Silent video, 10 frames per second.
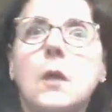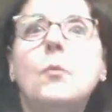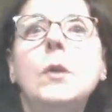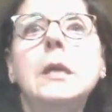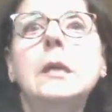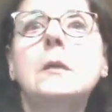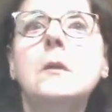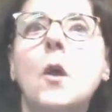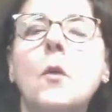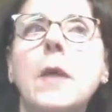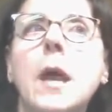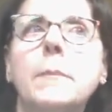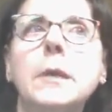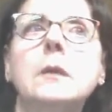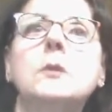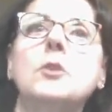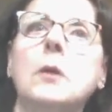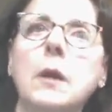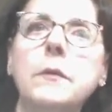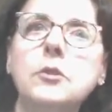We need to know that because your
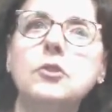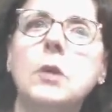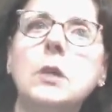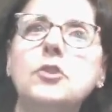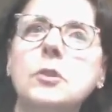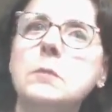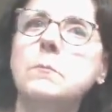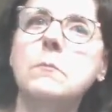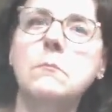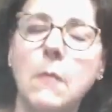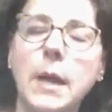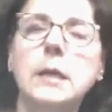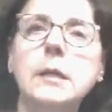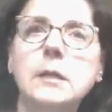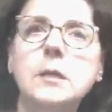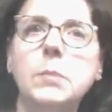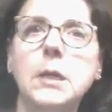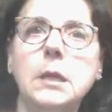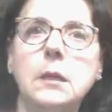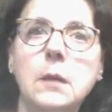other structures might need to
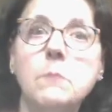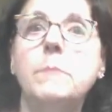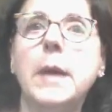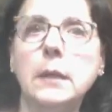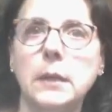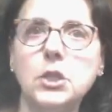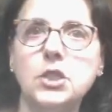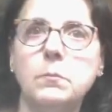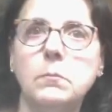be embellished.